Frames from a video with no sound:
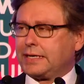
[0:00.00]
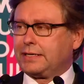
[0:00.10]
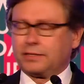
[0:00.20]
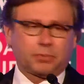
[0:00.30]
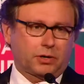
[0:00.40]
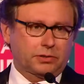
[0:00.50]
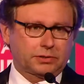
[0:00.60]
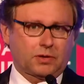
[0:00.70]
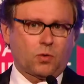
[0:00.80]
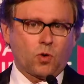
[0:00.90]
said
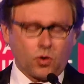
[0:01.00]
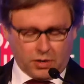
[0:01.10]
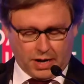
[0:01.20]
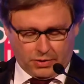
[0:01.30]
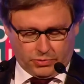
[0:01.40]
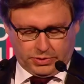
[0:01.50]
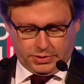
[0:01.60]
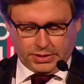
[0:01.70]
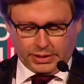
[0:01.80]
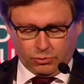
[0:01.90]
about all
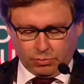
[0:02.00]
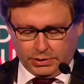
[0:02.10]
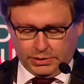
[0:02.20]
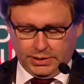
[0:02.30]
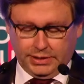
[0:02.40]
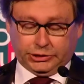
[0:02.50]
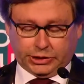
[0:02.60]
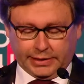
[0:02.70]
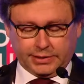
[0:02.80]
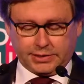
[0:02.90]
our global
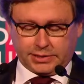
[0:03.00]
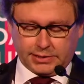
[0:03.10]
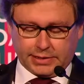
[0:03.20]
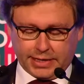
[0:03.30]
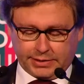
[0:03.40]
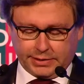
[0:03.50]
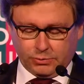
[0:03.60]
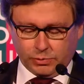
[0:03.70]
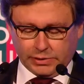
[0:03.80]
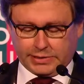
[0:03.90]
challenges like the
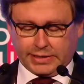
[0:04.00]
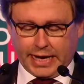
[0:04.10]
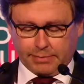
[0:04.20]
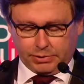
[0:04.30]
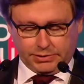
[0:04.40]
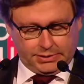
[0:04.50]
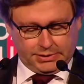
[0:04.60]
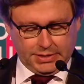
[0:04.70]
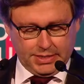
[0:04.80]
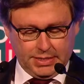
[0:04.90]
Googles and
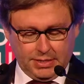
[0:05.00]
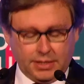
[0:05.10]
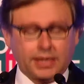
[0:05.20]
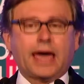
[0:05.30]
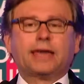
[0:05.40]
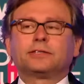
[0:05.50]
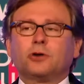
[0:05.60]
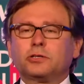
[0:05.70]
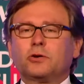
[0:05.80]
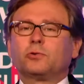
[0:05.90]
Apples.
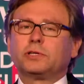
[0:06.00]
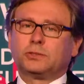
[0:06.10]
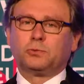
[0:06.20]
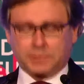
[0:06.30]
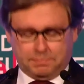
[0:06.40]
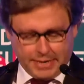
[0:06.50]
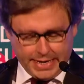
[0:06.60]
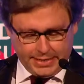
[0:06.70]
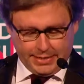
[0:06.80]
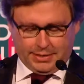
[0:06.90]
And not only do we
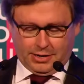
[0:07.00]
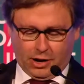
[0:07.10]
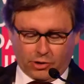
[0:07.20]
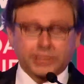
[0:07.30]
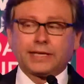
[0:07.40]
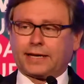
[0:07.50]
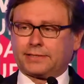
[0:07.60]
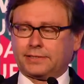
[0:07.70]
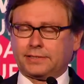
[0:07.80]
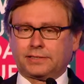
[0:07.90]
pay our
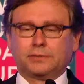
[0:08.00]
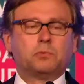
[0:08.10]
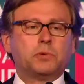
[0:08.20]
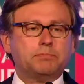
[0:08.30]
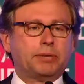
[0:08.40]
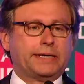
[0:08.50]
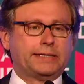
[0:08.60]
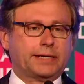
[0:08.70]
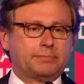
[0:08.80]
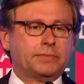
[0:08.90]
taxes, we
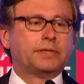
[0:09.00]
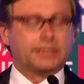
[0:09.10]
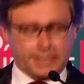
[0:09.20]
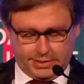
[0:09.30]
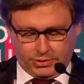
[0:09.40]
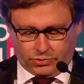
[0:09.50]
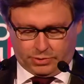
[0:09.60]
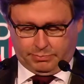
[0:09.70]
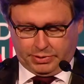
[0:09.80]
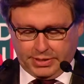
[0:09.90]
pay them in
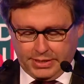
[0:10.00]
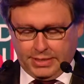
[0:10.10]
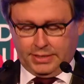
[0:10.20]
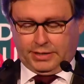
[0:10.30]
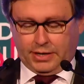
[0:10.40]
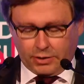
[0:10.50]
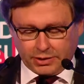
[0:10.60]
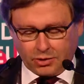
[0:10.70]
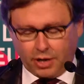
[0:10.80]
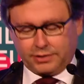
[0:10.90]
Europe
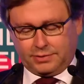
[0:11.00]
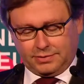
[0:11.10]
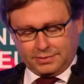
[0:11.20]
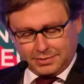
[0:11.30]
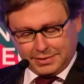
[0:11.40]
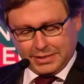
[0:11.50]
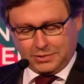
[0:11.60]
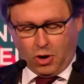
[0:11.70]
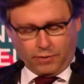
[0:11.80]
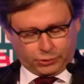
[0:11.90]
and not
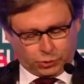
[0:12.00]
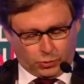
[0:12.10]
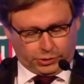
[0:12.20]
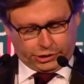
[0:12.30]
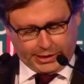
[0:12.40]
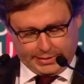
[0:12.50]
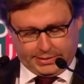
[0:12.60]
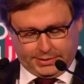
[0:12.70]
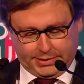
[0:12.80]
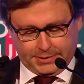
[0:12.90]
in offshore
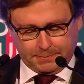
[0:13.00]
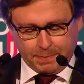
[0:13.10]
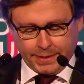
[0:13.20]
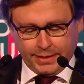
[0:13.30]
shelters.